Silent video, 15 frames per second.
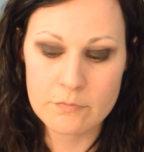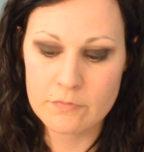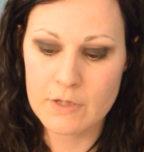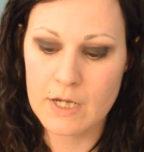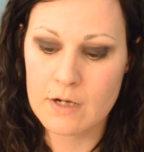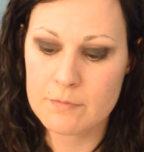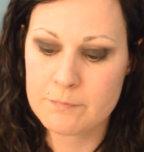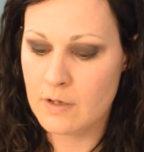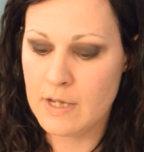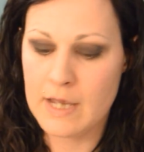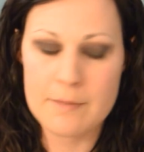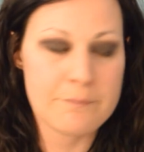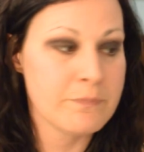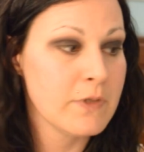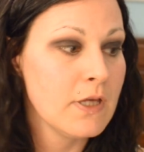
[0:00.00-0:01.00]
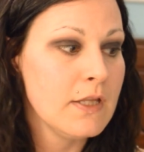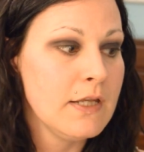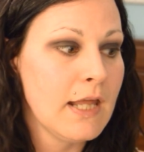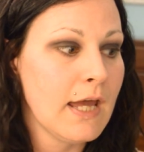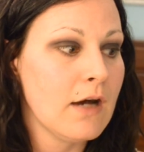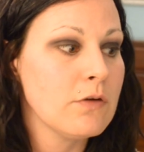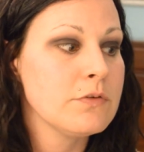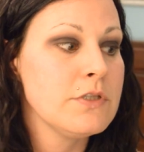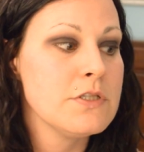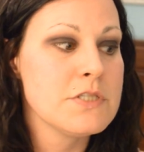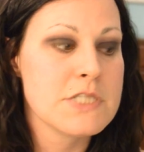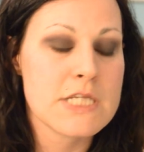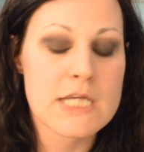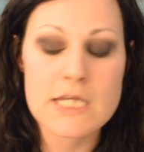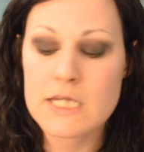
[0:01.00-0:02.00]
There. Okay. Now, do you
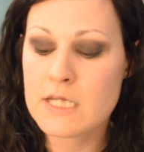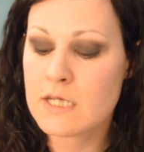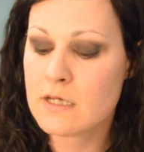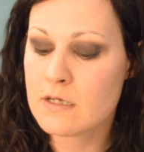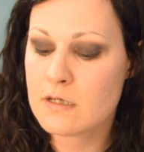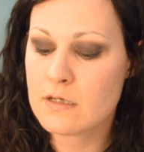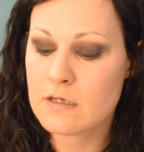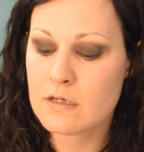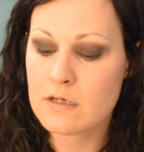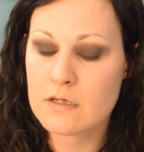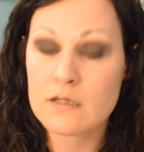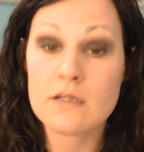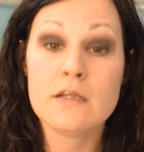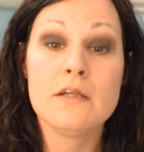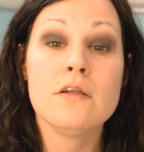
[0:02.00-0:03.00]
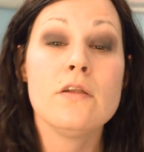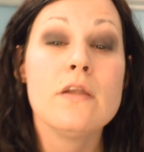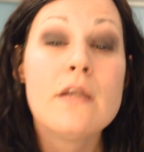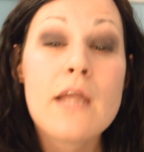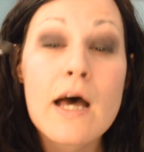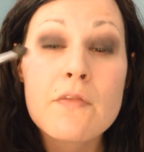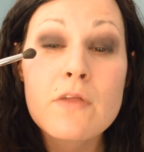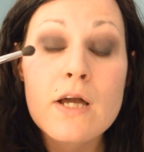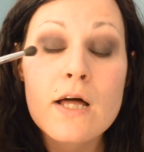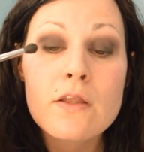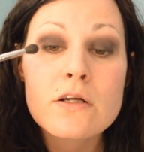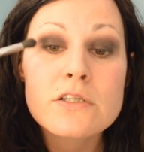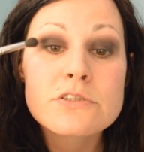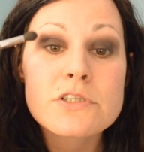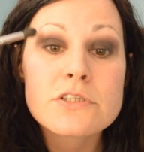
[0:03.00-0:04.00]
see how the
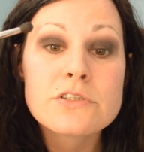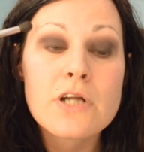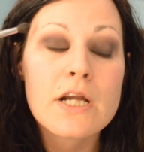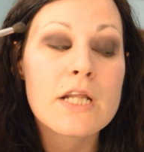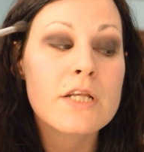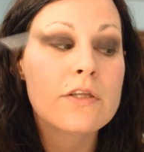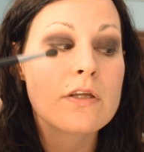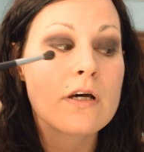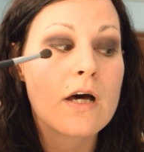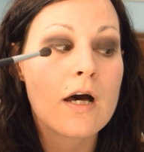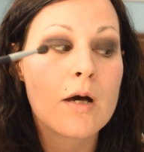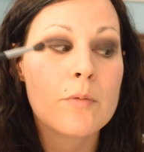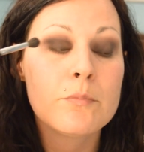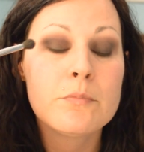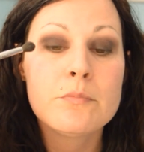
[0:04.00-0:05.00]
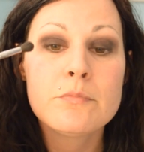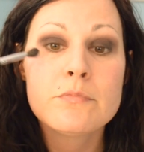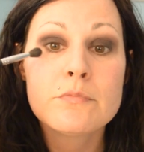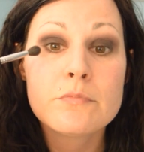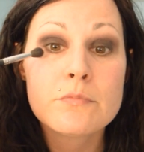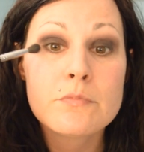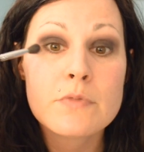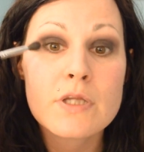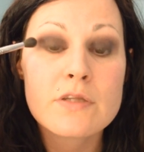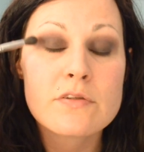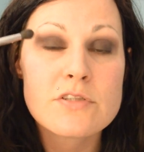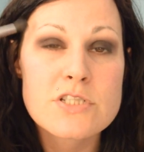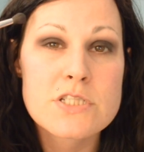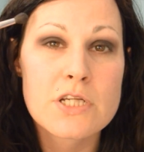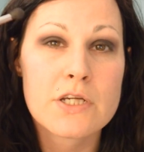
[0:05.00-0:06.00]
colors are starting to,
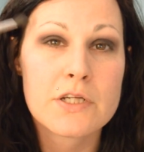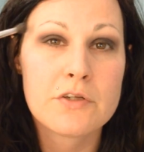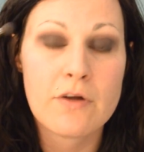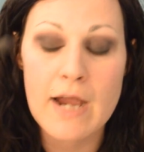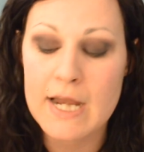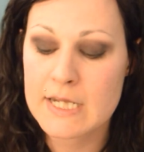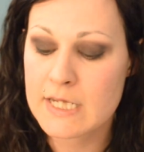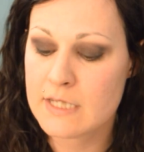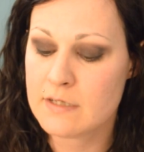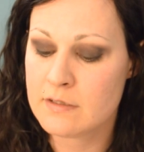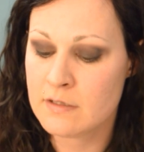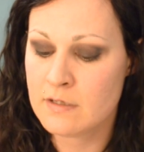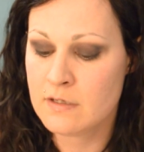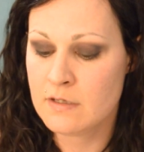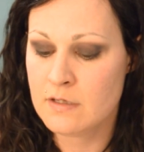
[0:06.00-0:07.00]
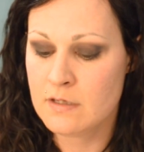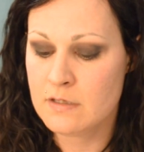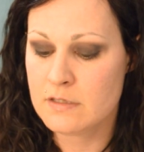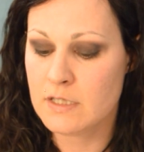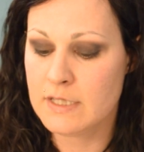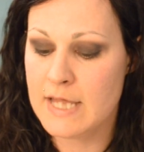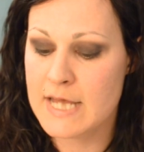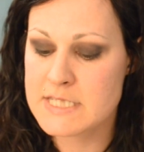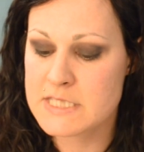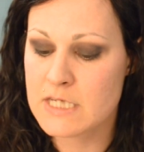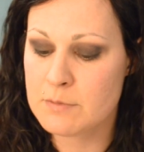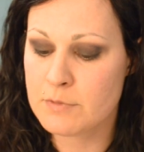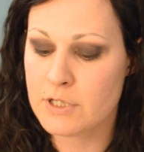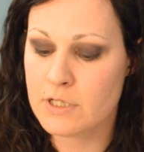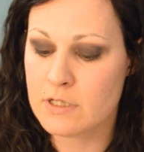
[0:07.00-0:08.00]
it's just a good gradient? The last
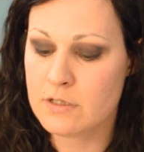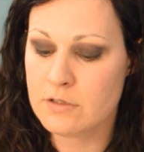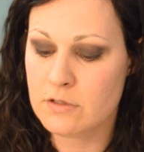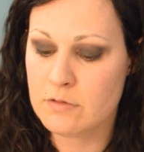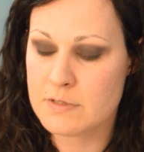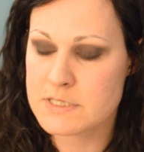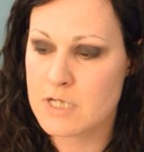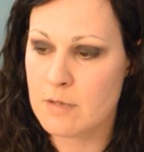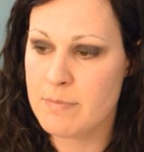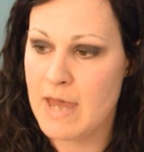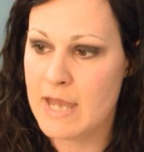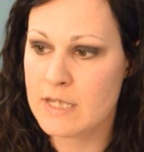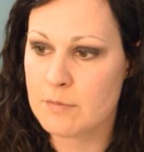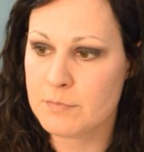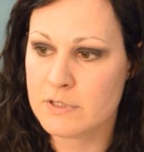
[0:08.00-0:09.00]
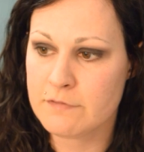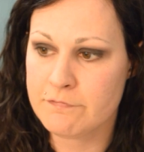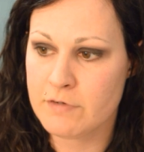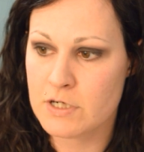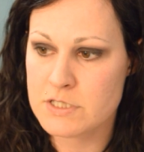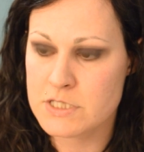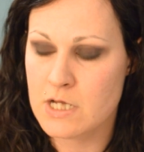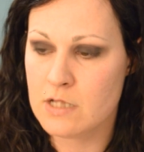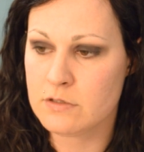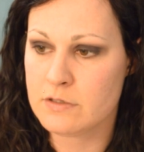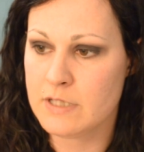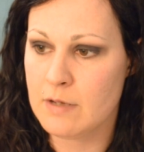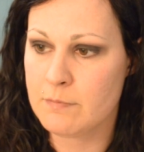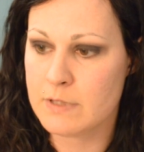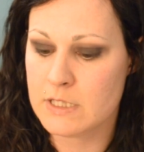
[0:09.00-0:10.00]
thing we're going to do is go back in with the first color
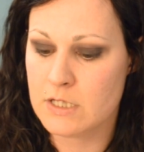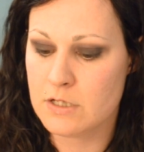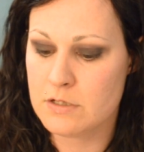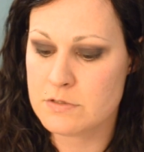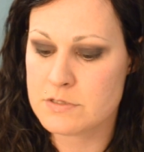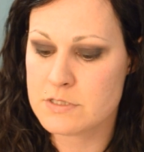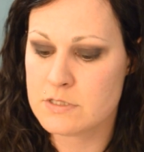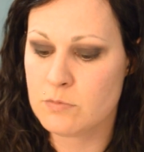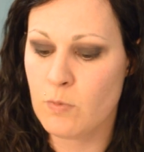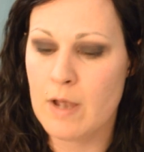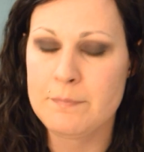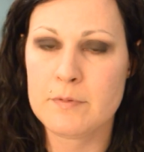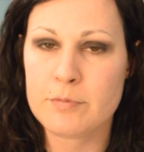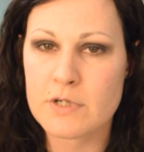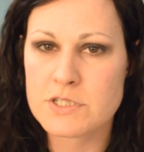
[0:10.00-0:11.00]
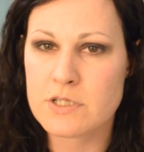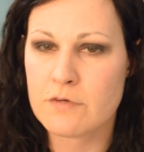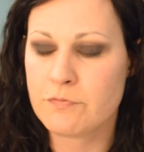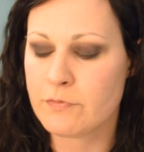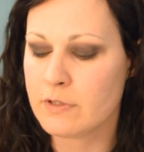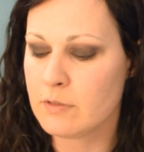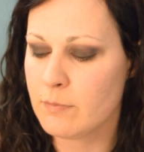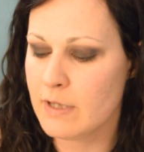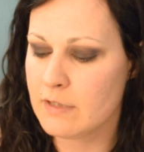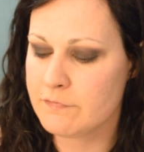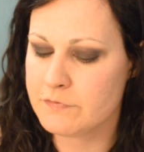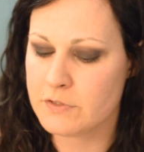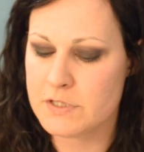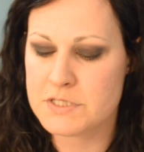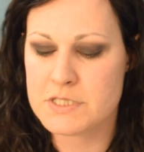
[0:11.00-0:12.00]
that we used. Wipe your brush off really well
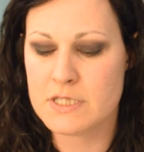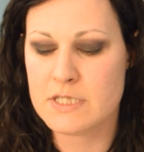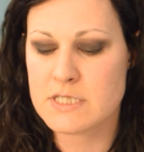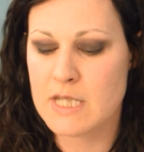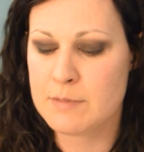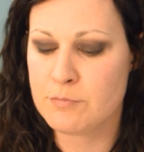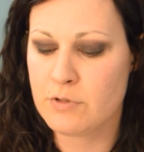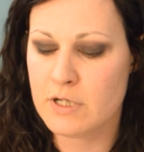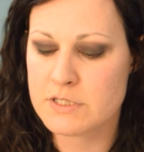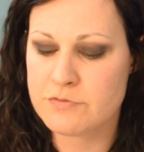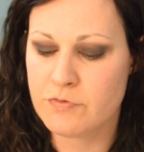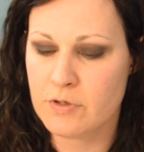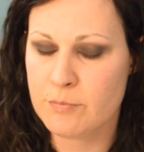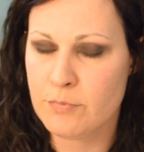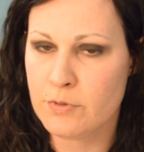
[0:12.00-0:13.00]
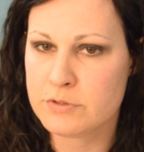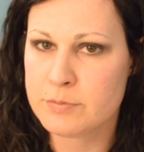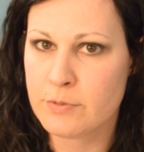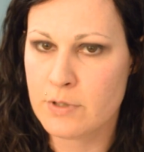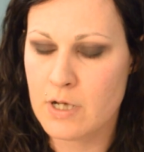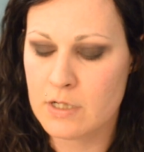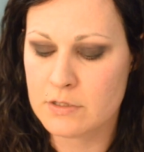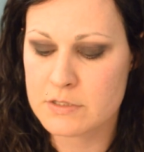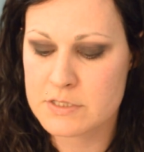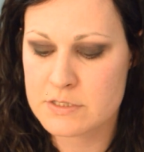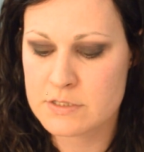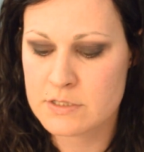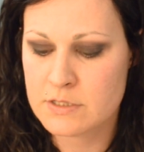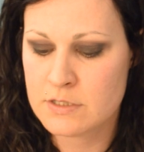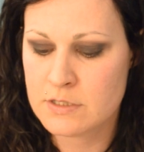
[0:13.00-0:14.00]
if you're using the same brush for multiple colors,